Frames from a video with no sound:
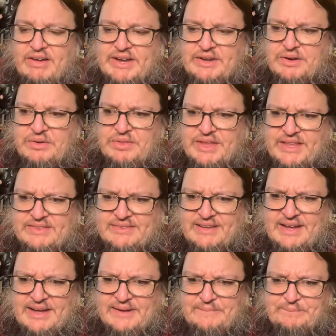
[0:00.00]
I know that
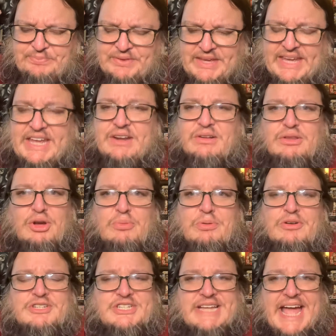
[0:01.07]
um, Kino
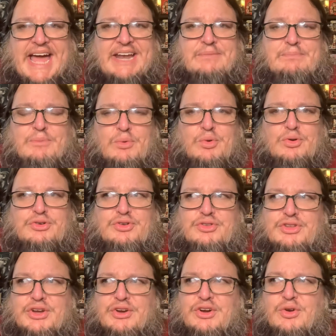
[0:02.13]
Lorber just added more to
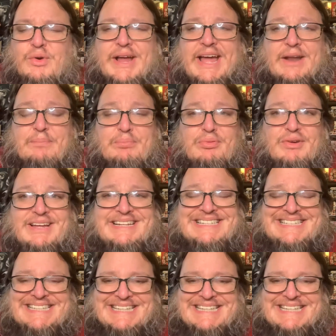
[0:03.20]
their going out of print